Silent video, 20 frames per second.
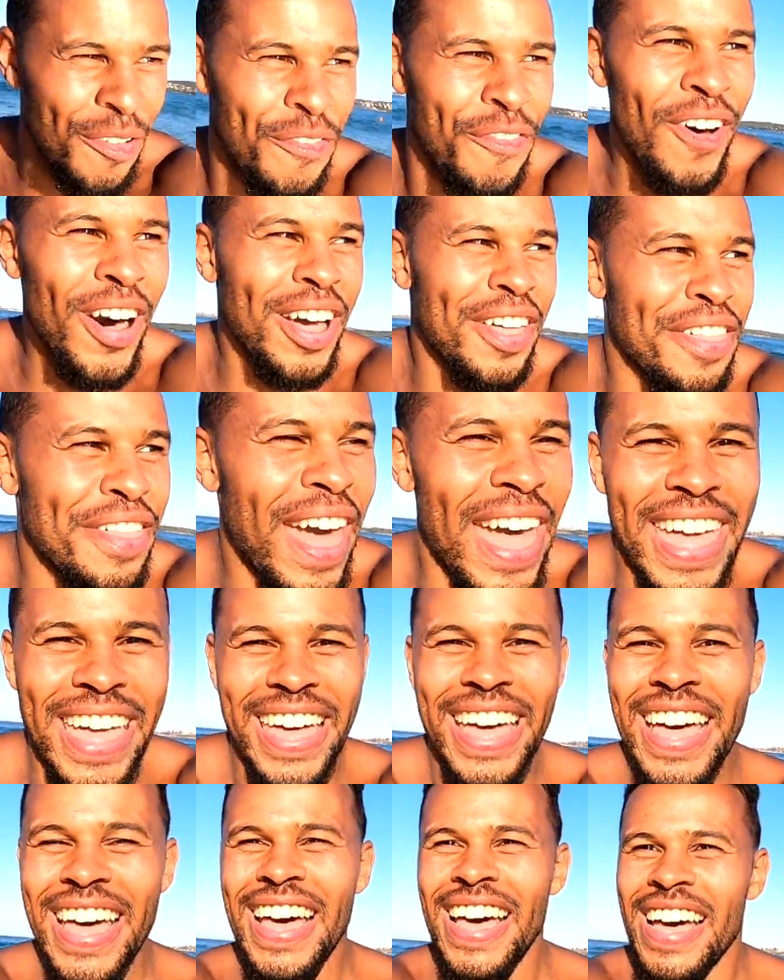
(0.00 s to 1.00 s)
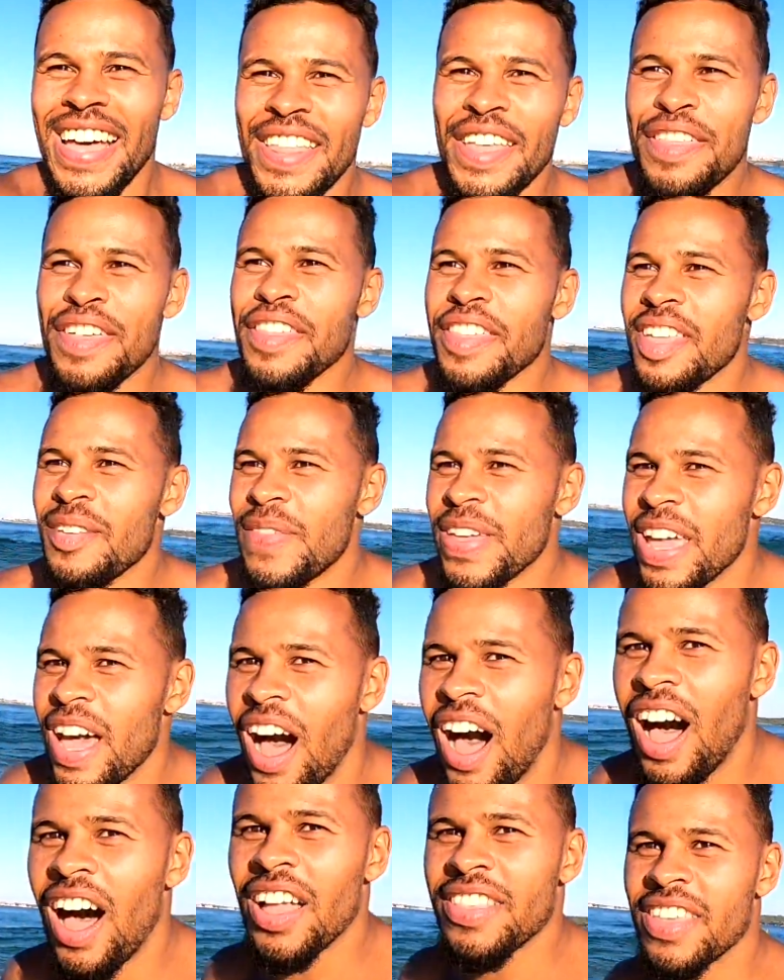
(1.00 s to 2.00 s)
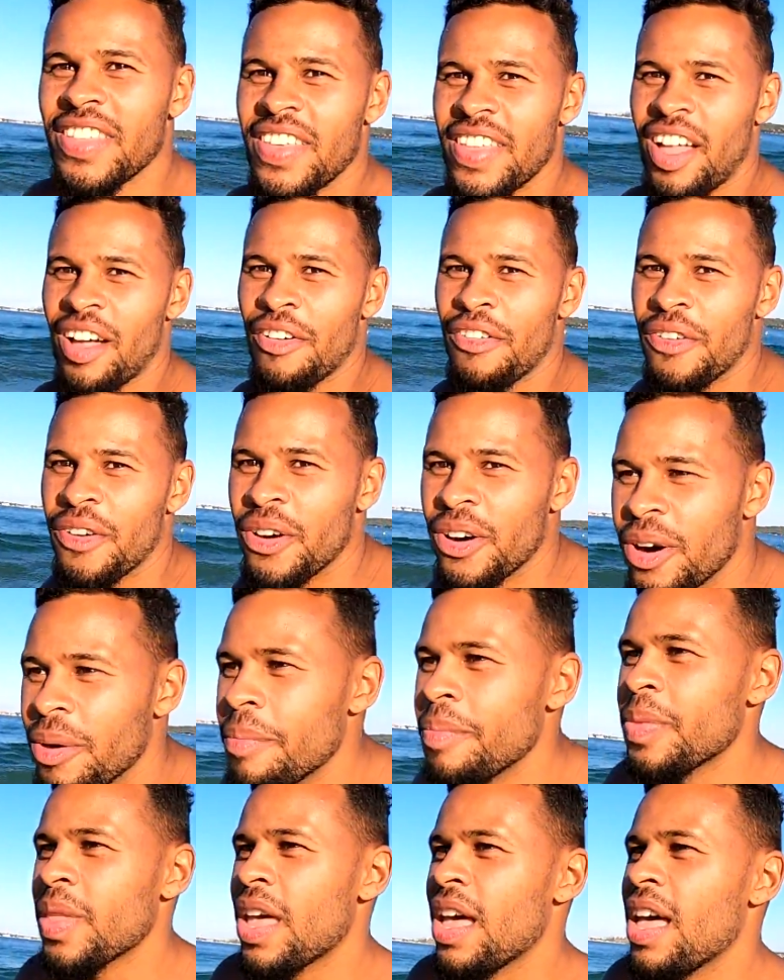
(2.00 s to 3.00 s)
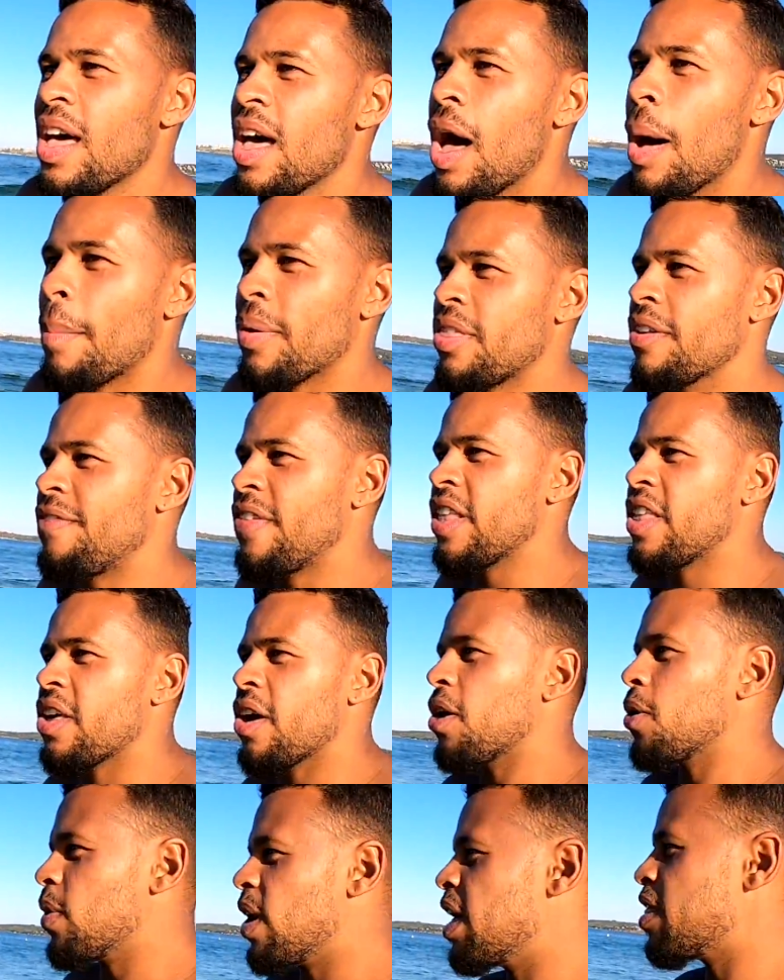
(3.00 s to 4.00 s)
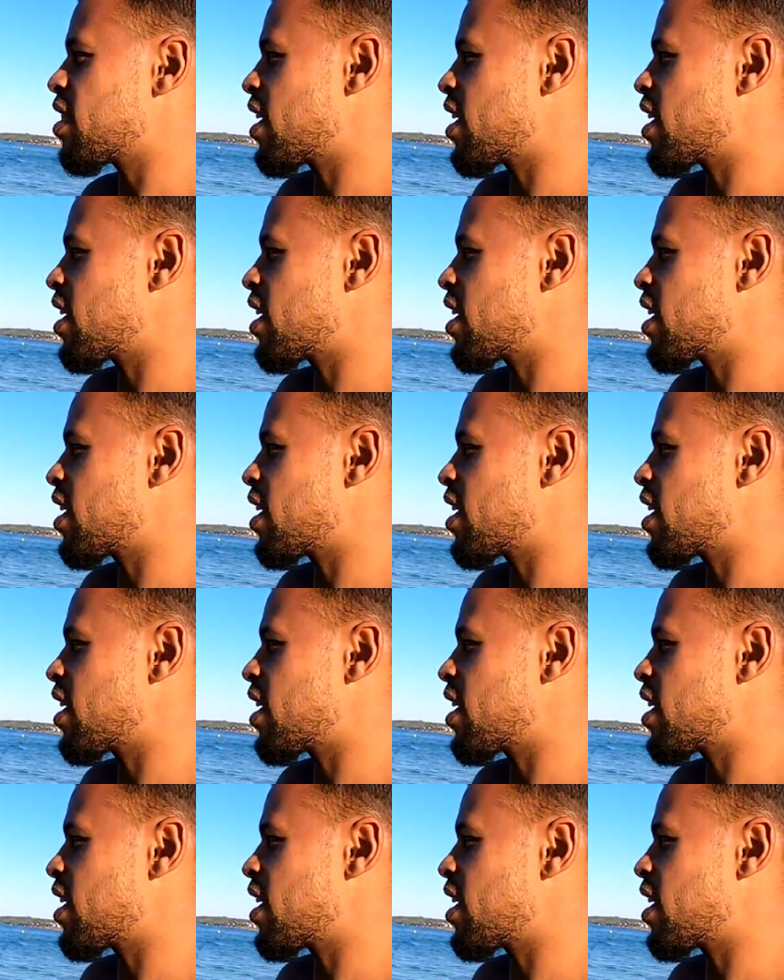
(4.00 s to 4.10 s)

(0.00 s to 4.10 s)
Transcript: oh fuck's sake, this is going to be harder than I thought, but the video